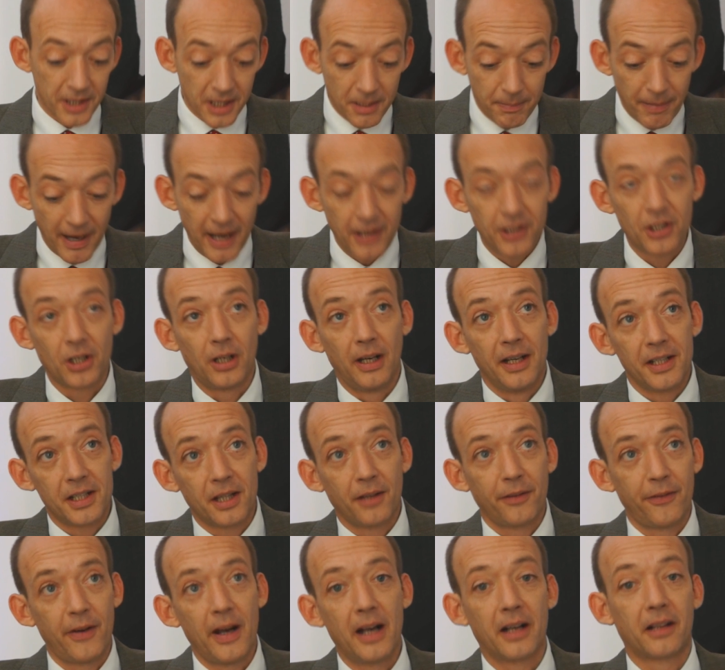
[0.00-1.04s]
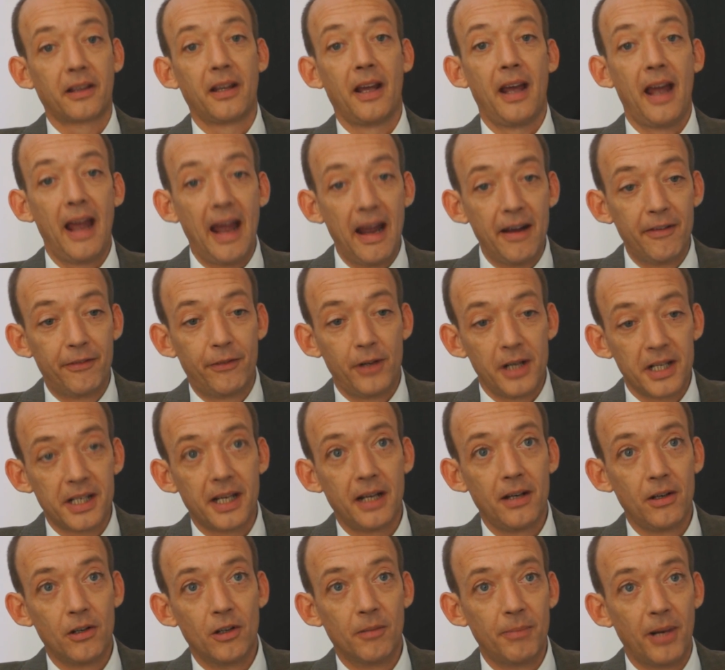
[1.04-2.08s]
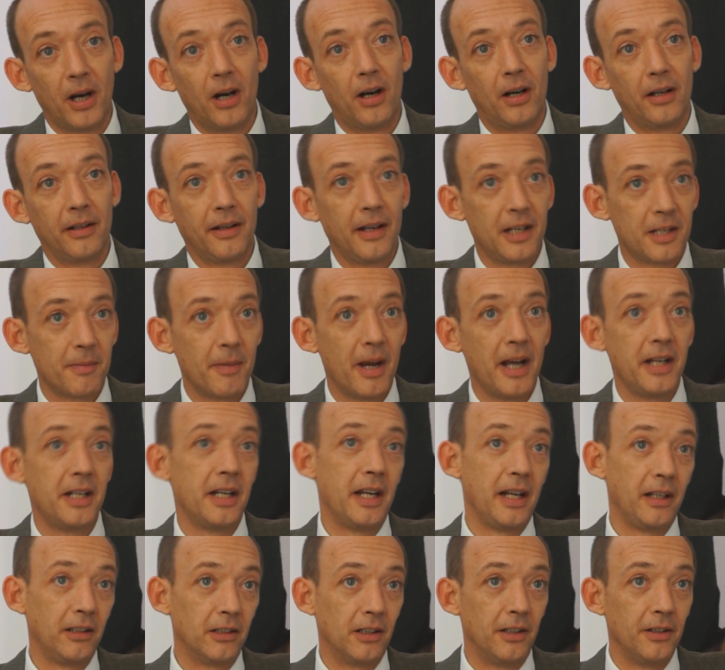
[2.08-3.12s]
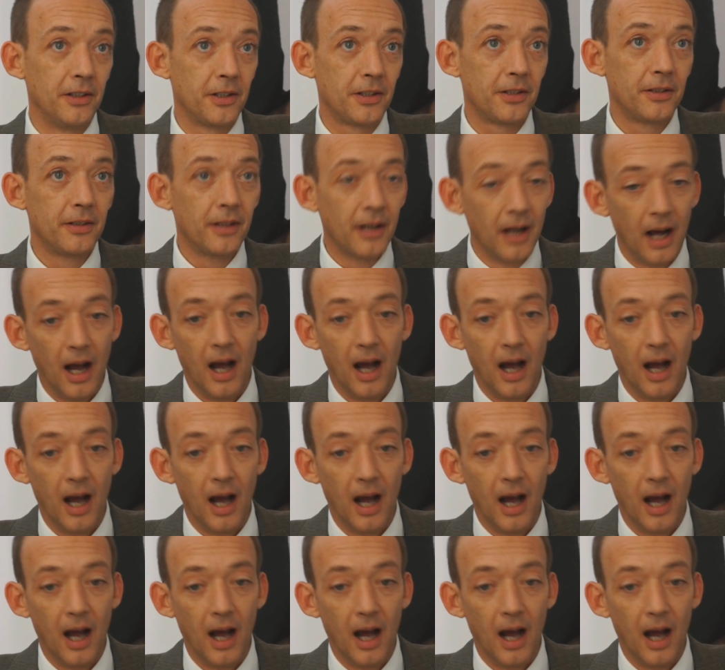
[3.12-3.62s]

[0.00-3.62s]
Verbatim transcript: what's special is the fact that every single part is made in England.